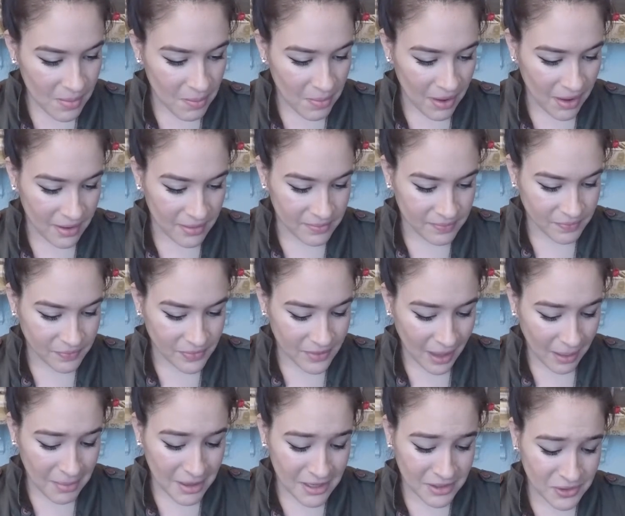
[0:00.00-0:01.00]
But,
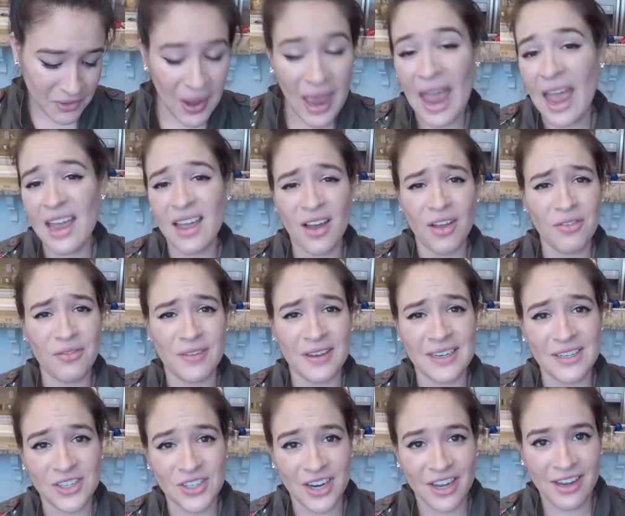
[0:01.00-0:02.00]
I mean, it's okay. I'll
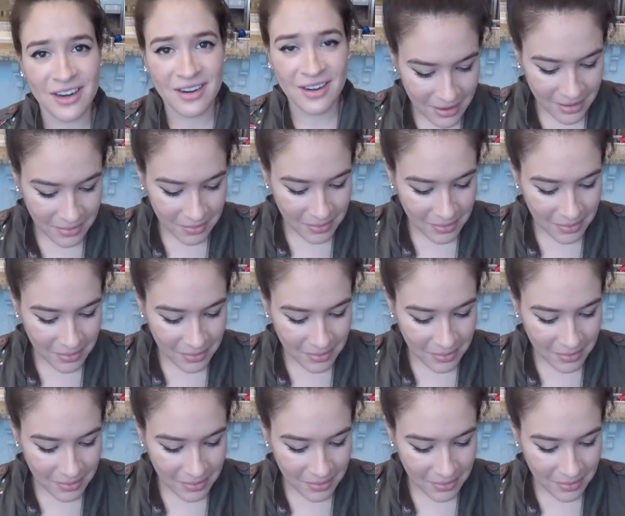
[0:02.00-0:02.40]
finish it.